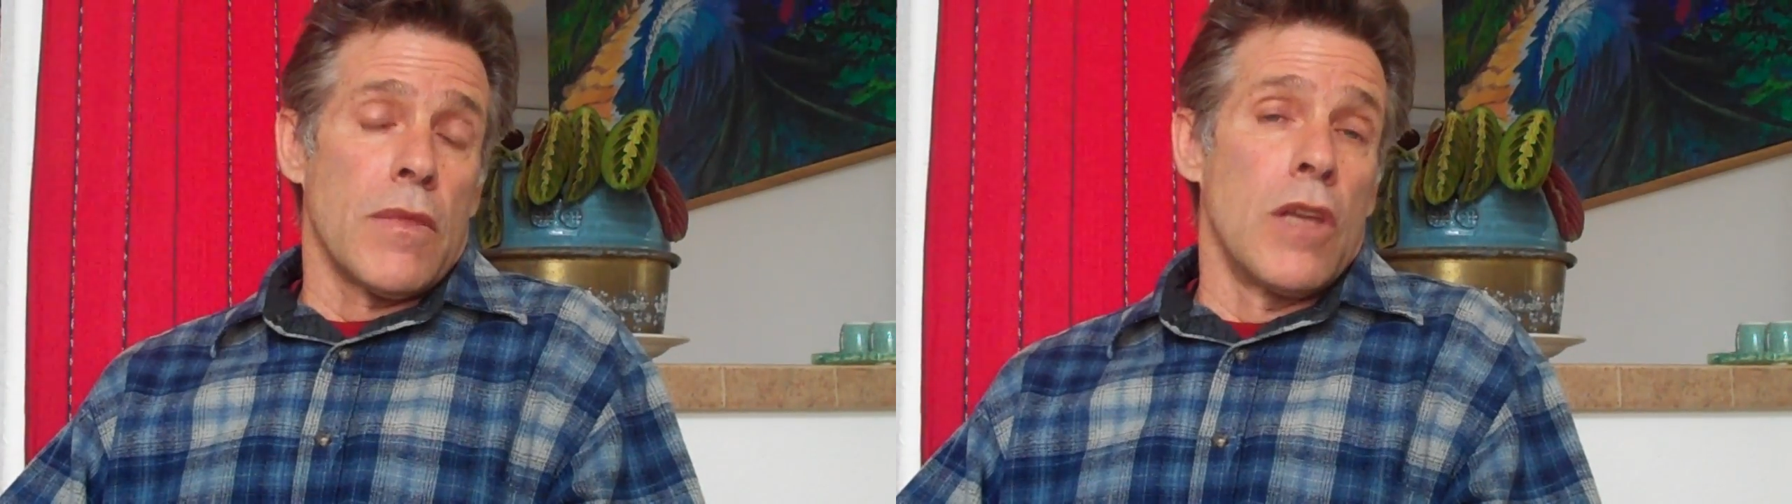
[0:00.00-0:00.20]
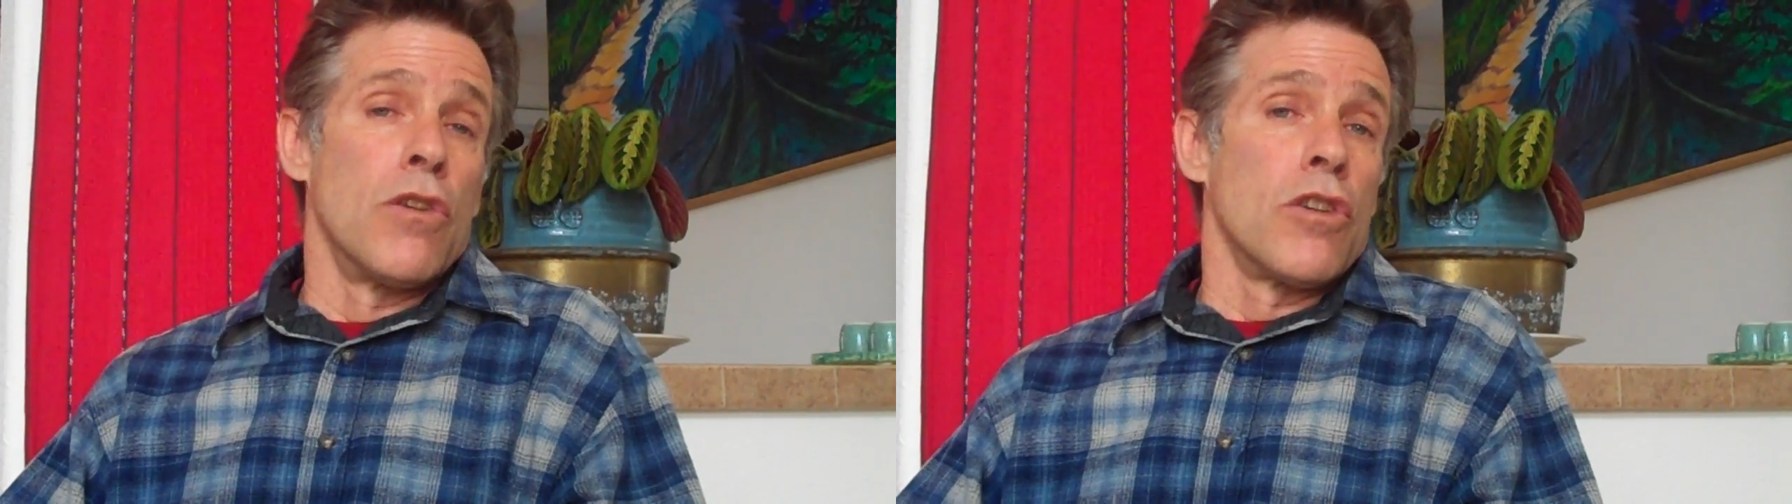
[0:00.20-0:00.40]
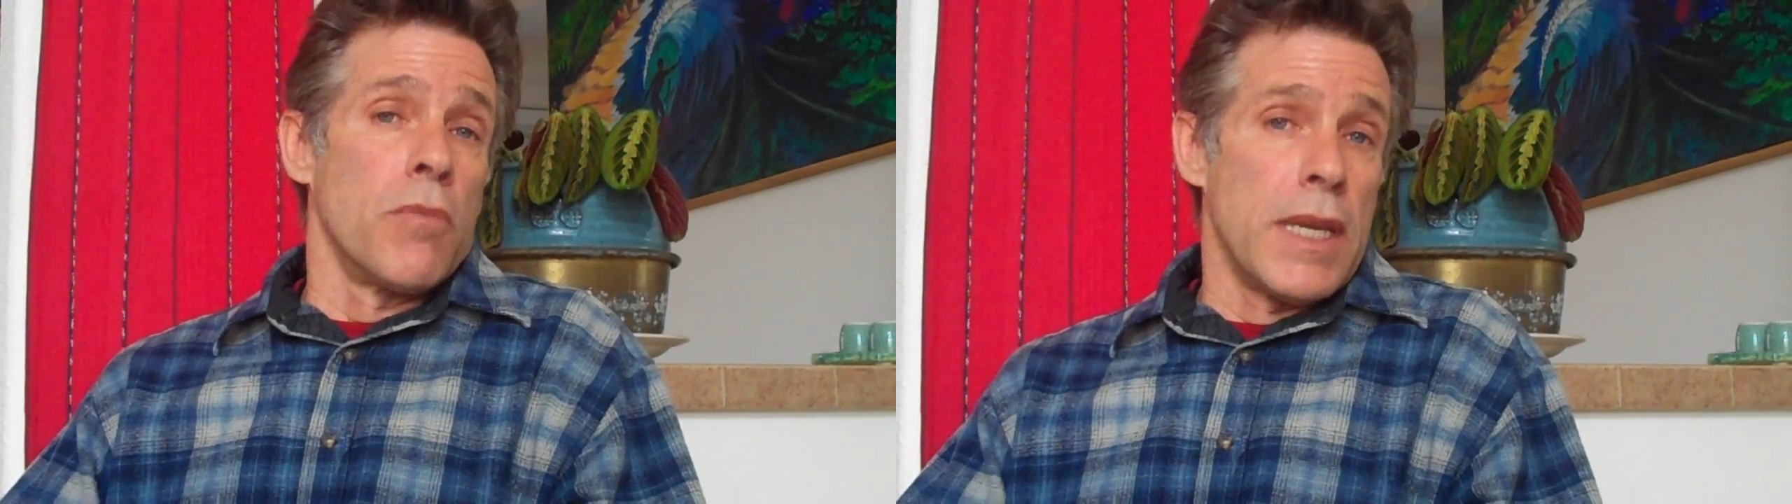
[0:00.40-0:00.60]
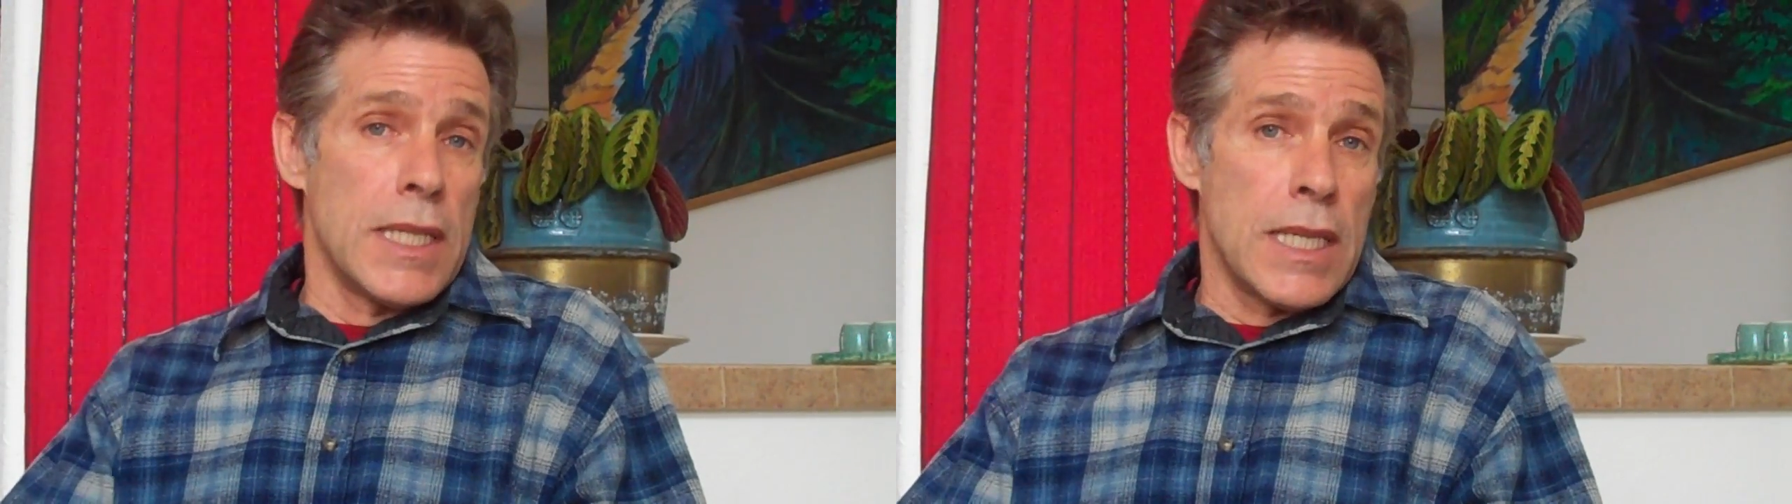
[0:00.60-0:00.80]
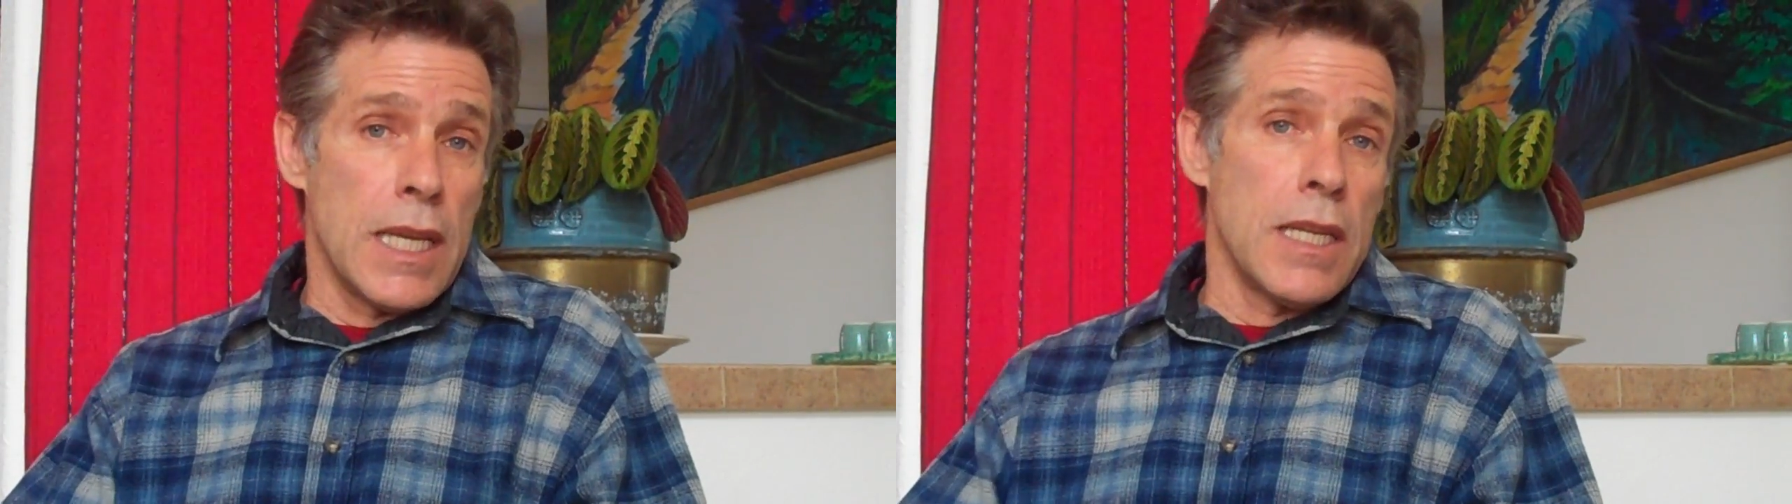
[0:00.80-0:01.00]
in order to
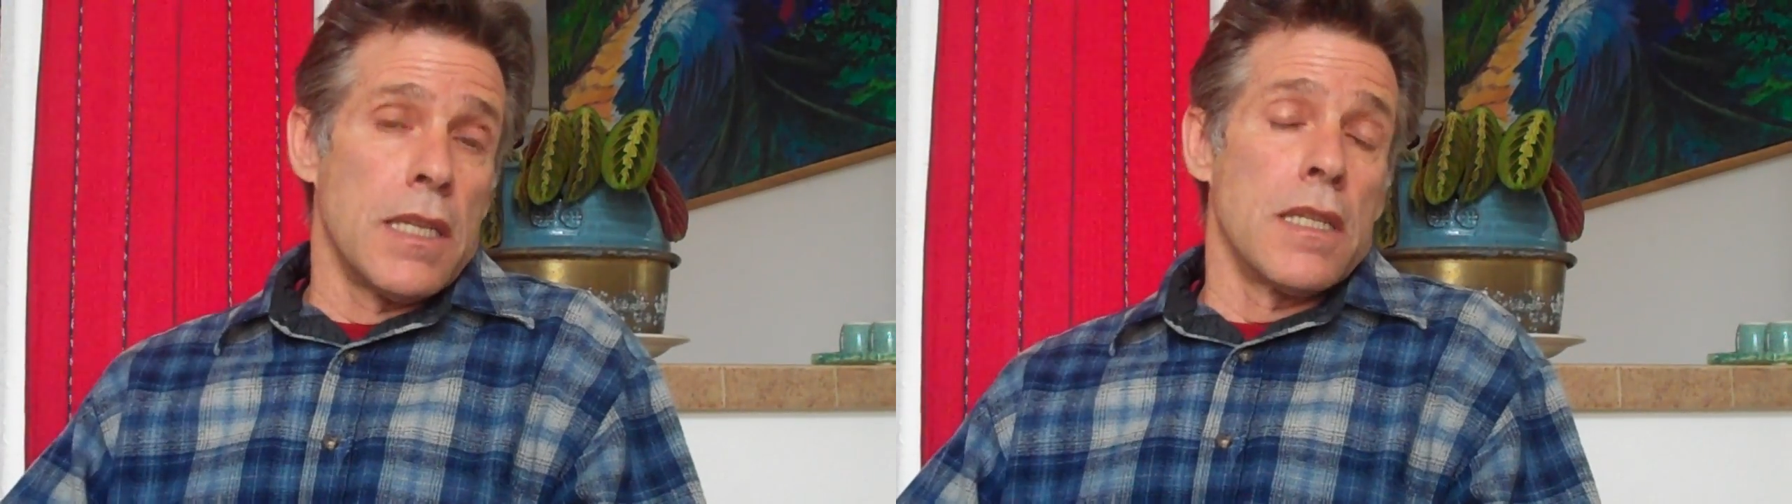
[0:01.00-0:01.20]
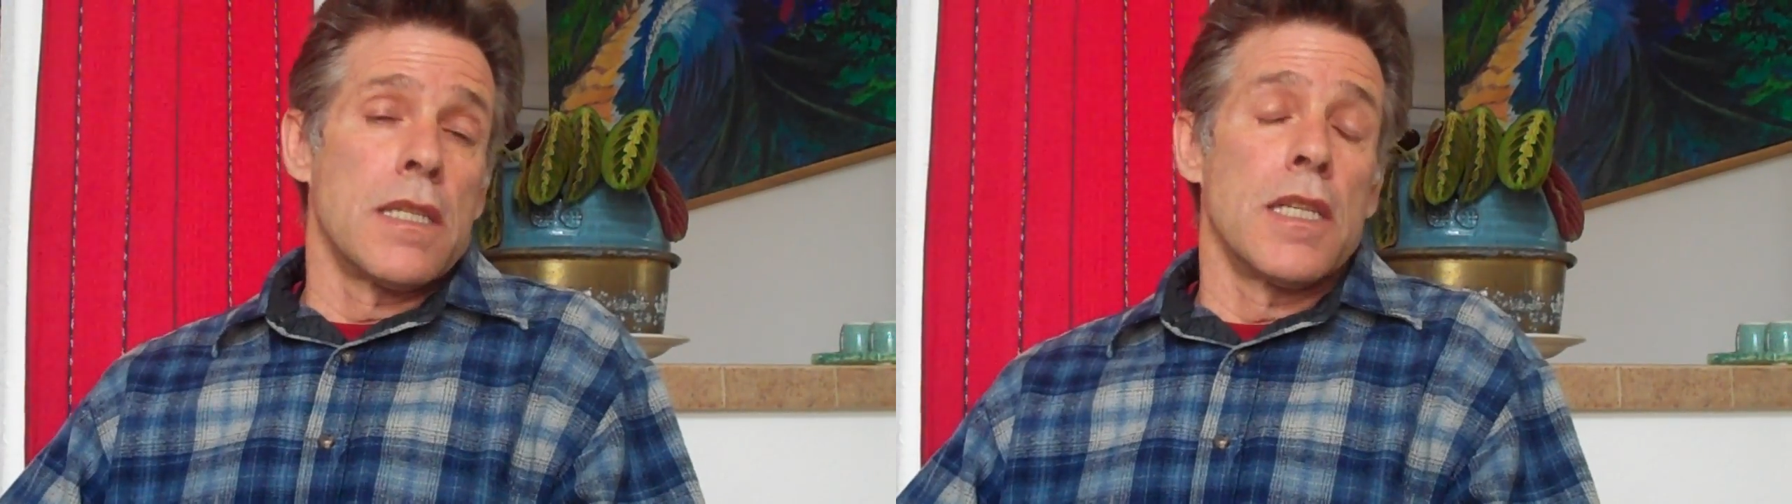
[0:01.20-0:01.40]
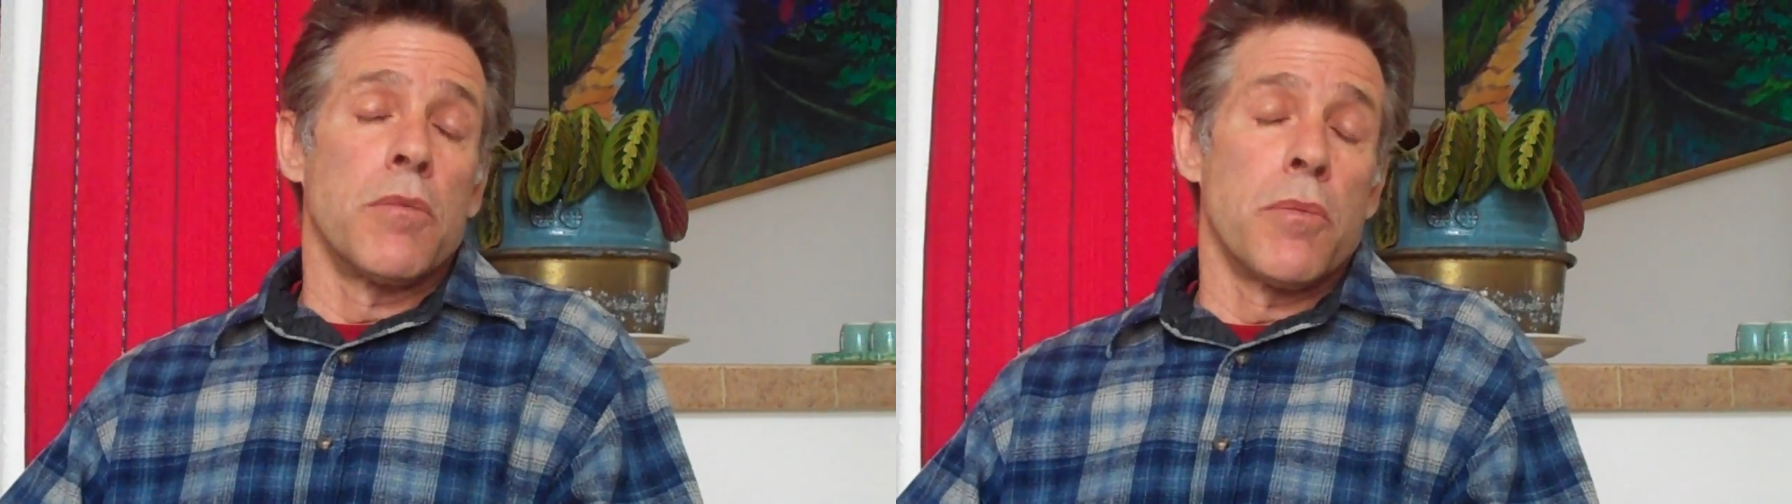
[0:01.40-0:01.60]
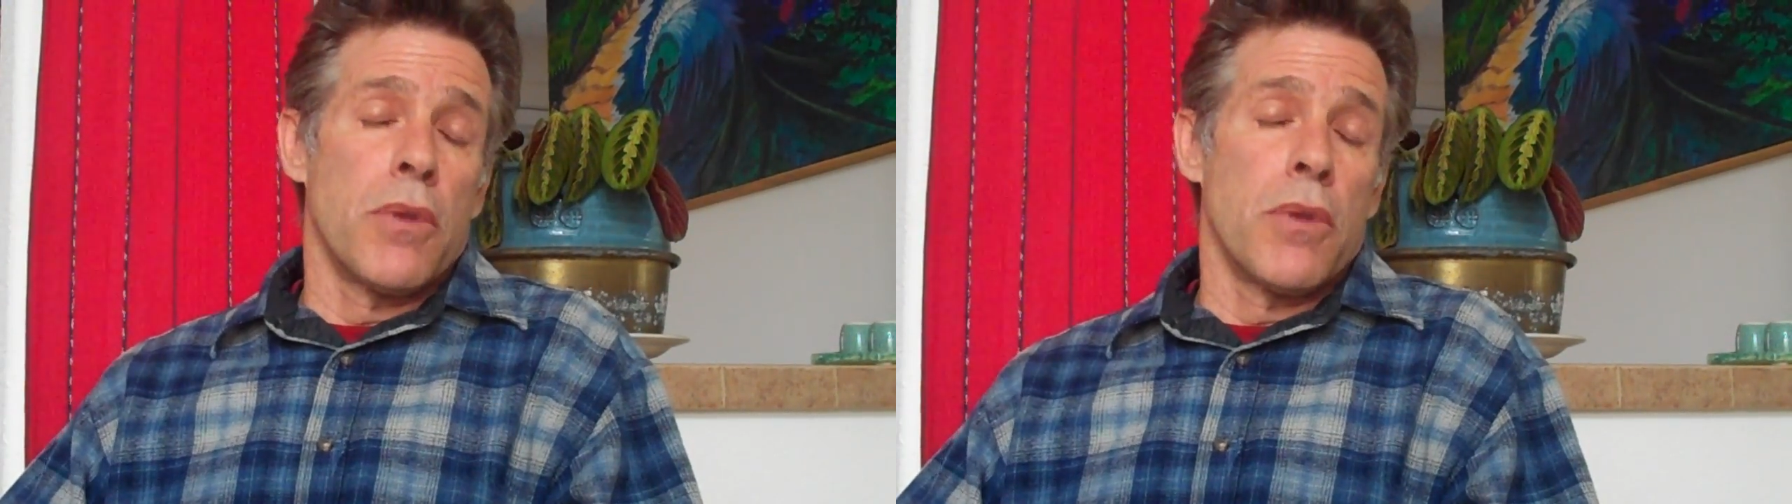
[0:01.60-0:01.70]
maintain a stable